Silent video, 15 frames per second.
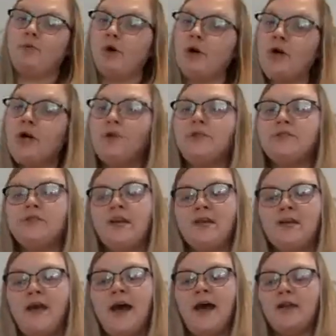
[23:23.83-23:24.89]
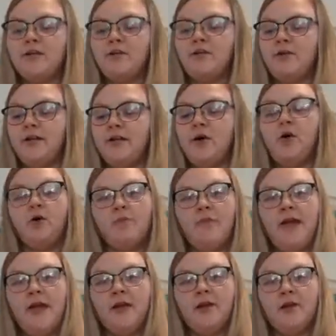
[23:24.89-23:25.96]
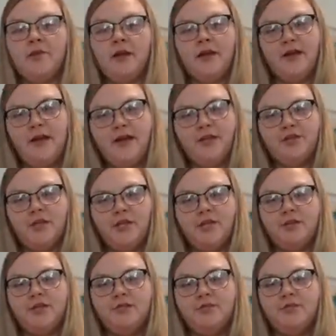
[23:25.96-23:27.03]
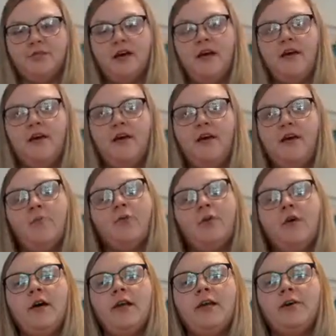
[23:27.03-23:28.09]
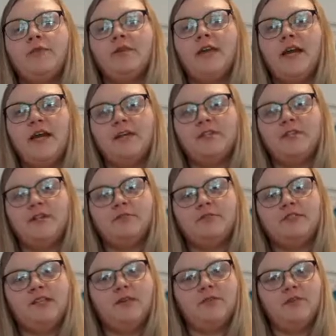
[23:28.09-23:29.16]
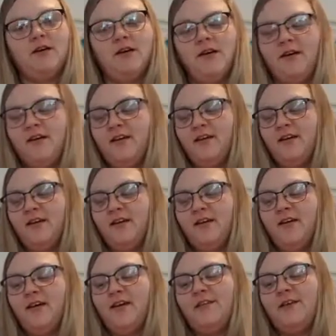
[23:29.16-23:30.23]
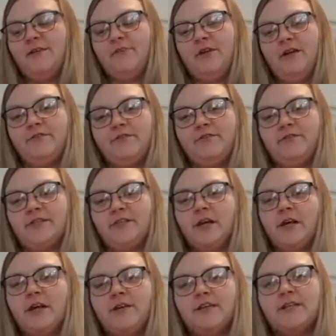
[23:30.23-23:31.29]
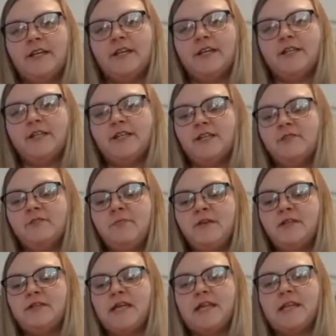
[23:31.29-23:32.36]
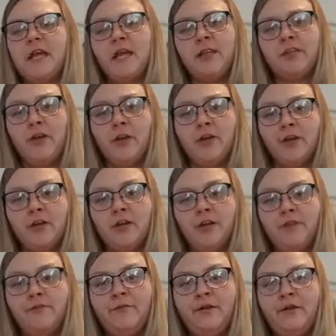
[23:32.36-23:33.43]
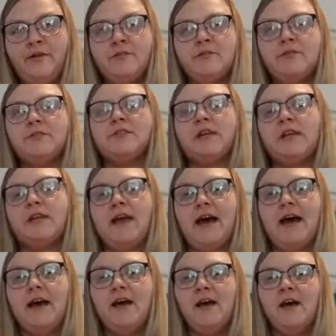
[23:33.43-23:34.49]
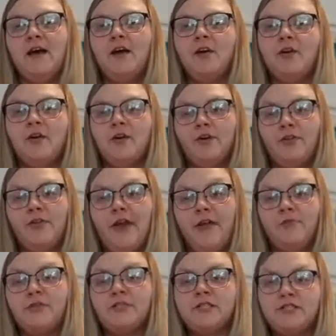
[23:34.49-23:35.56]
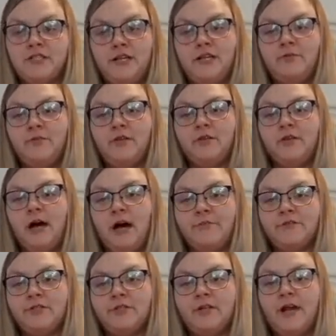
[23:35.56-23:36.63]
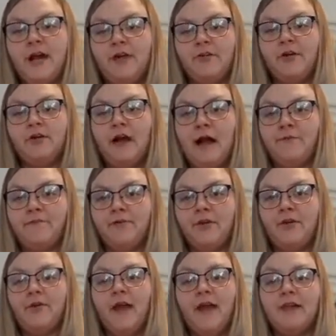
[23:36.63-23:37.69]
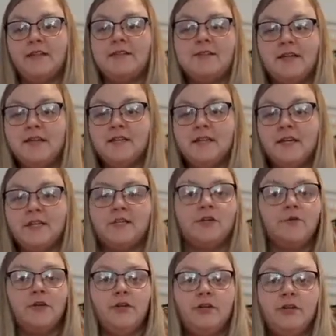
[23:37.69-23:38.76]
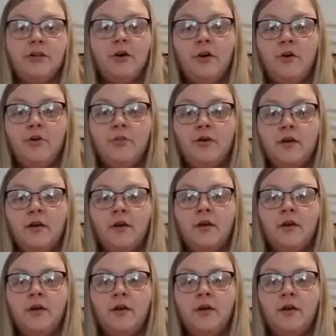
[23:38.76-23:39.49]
worker was like, yeah, do you want it Old Bay or you want it Cajun? And she was like, we'll go ahead and go with Cajun. I was like, what? And then whenever she was done talking to her, I was like, excuse me. I was like, they cook it here for you? And she was like, yeah, girl, they will steam the lobster and the crab for you and season it. So when you get home,